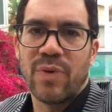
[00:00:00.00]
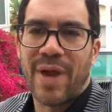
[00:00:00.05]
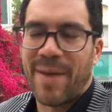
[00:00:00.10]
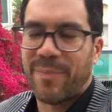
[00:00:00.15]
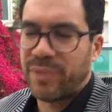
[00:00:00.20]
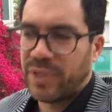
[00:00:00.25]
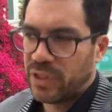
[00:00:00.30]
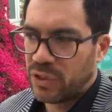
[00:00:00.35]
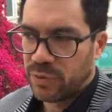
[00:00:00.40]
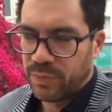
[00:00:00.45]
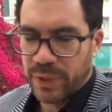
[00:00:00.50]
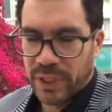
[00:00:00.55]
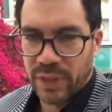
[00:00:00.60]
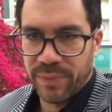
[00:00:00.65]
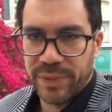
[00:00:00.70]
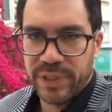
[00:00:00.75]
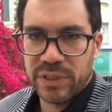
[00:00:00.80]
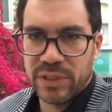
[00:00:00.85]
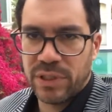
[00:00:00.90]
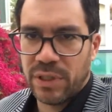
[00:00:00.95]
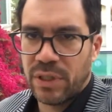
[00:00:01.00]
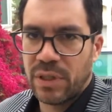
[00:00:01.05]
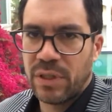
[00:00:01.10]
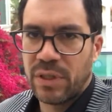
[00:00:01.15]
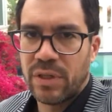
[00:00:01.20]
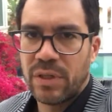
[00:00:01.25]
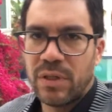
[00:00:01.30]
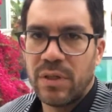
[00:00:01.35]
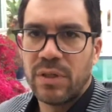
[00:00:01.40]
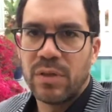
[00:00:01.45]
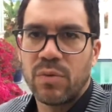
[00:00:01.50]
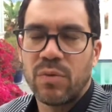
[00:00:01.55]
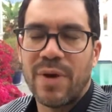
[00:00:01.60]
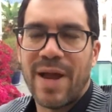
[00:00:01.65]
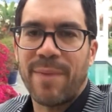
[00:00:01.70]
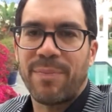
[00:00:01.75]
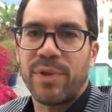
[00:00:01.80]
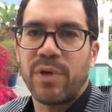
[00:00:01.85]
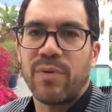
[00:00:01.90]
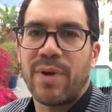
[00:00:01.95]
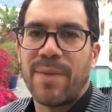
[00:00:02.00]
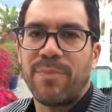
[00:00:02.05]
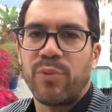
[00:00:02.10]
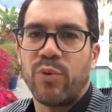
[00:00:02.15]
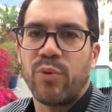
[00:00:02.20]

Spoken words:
rapid experimenting. Rapid.